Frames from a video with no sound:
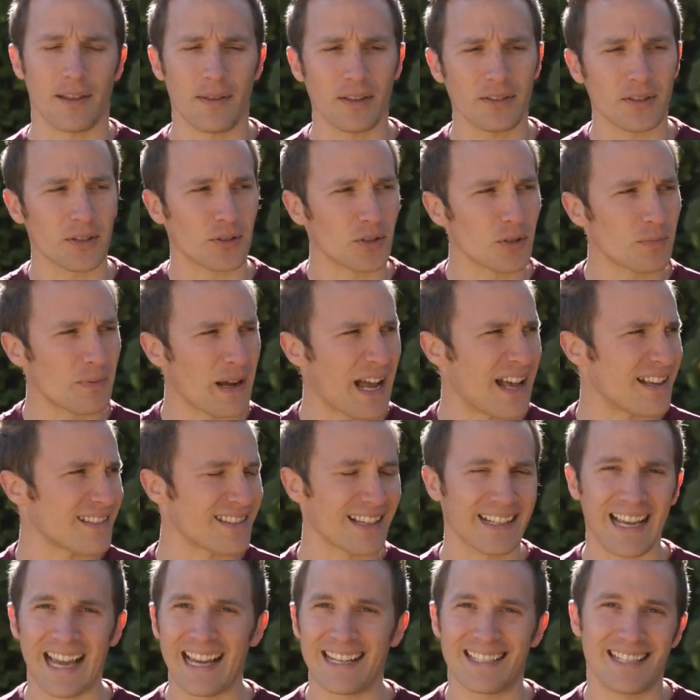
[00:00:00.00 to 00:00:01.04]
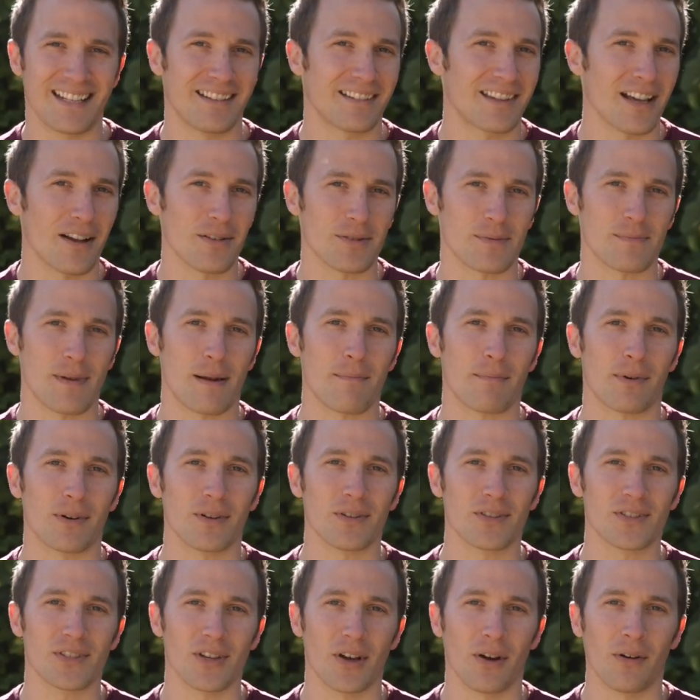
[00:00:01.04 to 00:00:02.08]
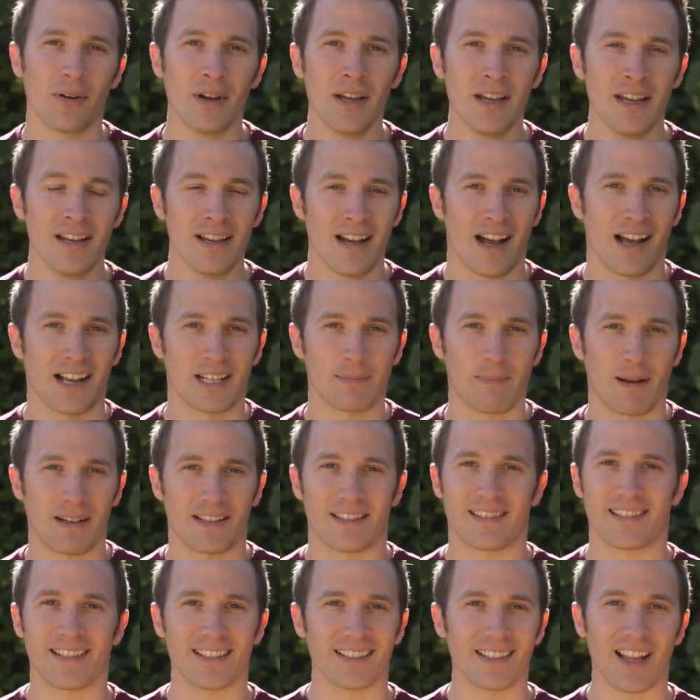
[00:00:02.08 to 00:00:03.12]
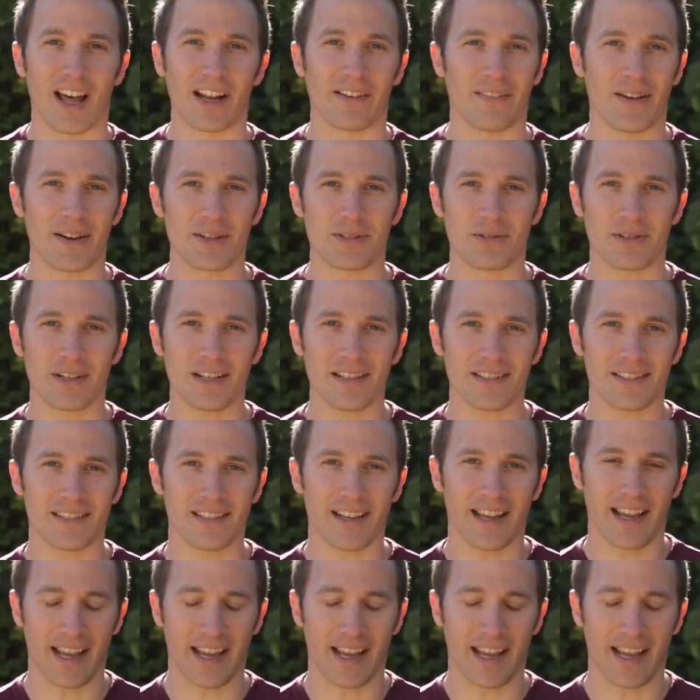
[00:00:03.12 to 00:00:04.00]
I think the group has like 18,000 members, so I expect to see a lot of entries.